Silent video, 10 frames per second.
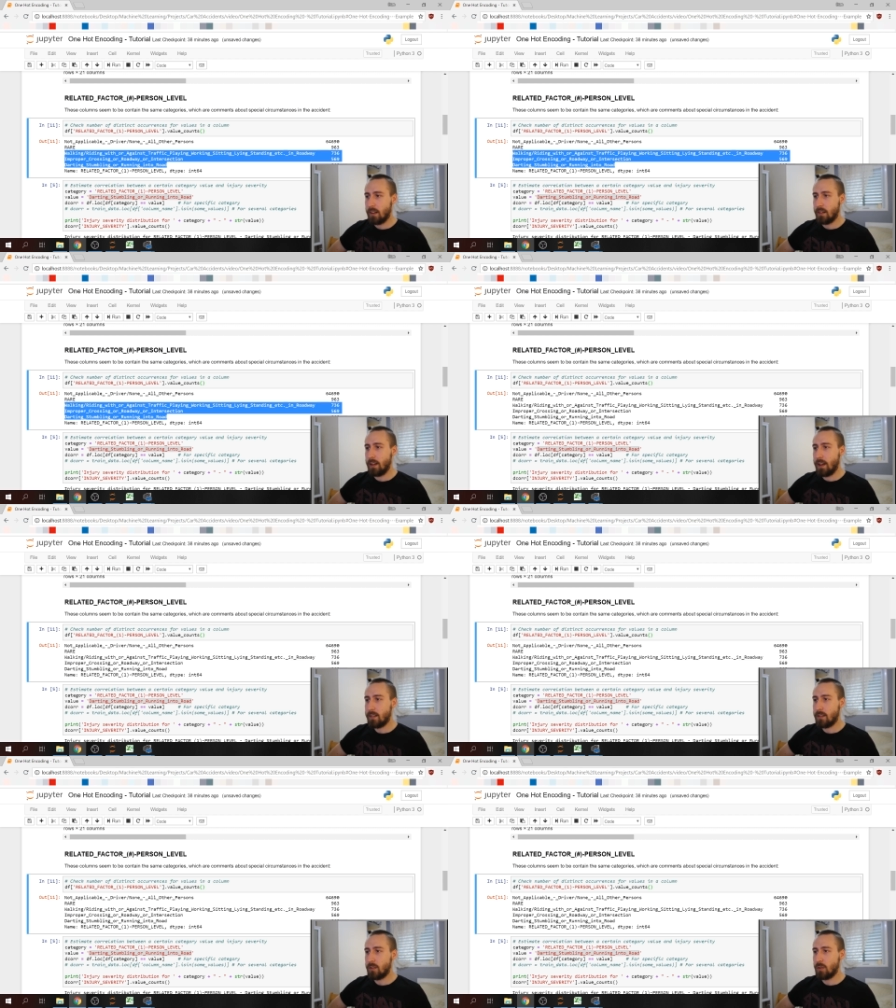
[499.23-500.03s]
led
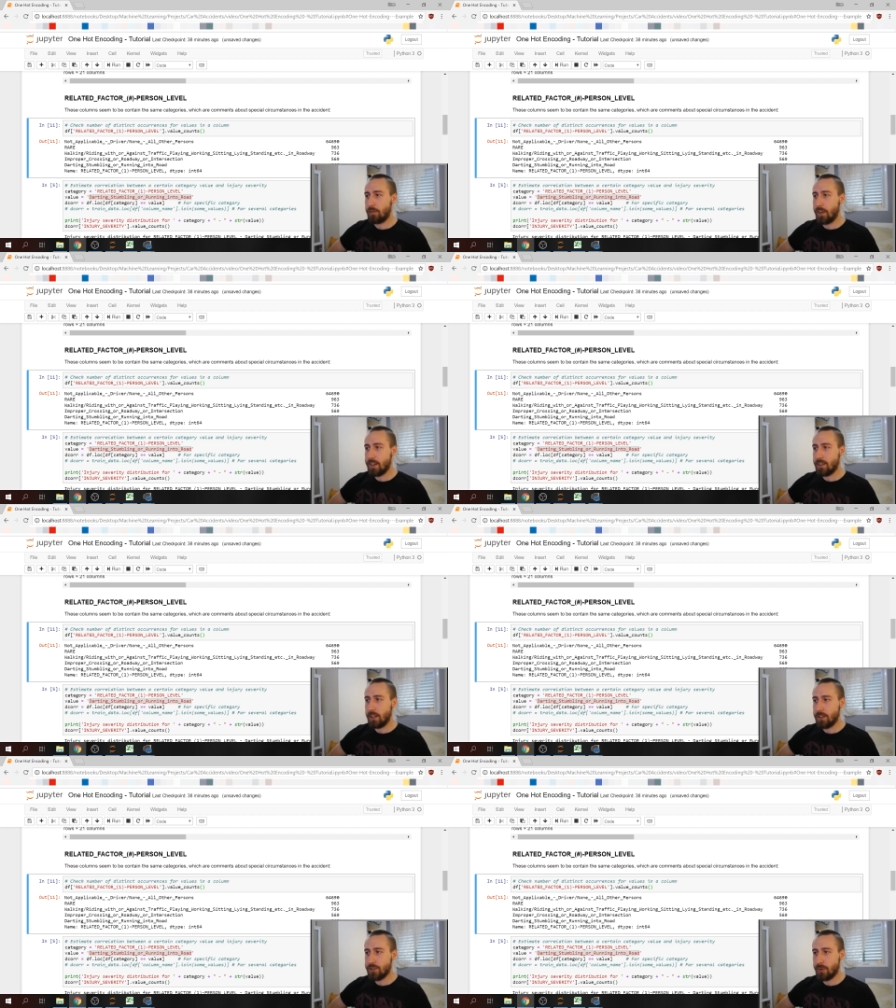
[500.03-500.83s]
to fatal
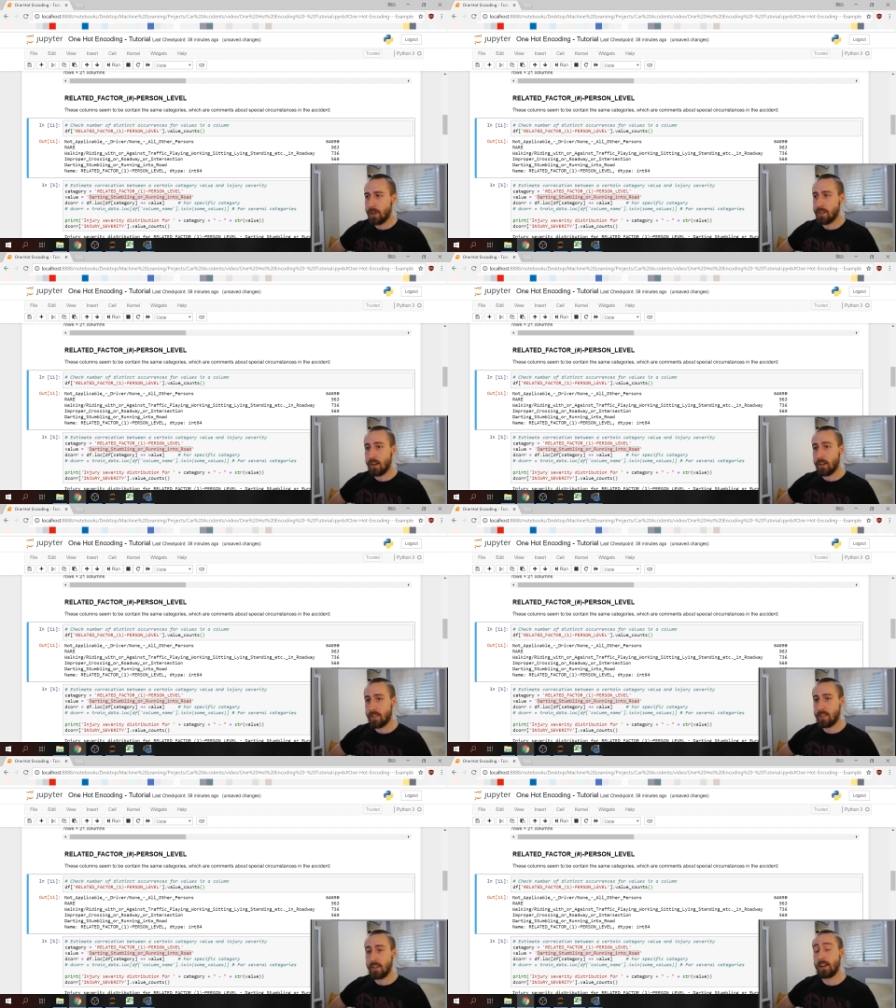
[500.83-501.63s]
injuries are
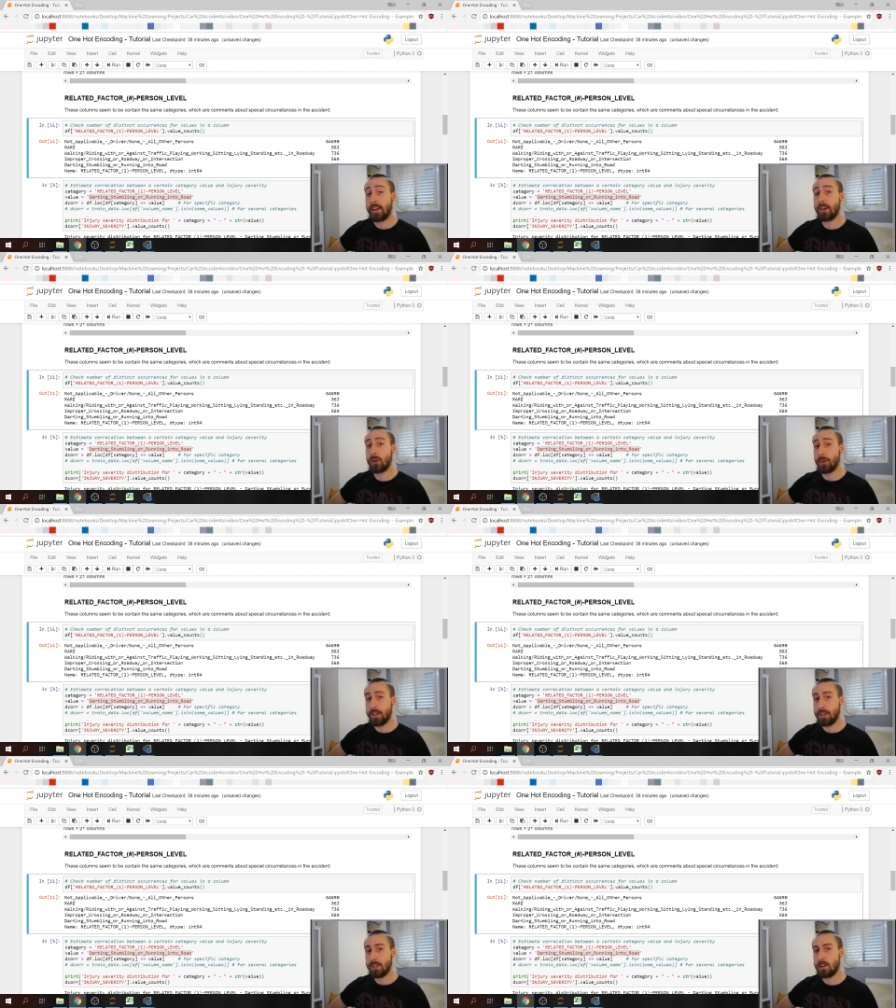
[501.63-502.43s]
still here, we
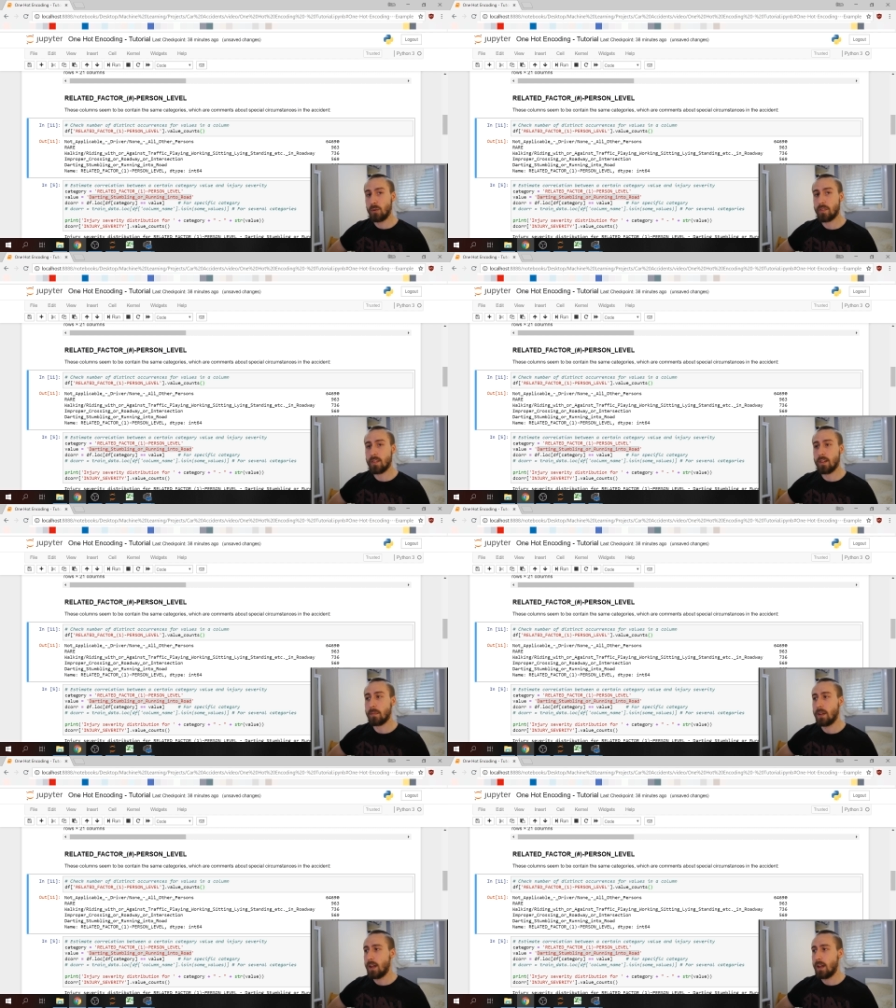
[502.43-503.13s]
didn't lose them.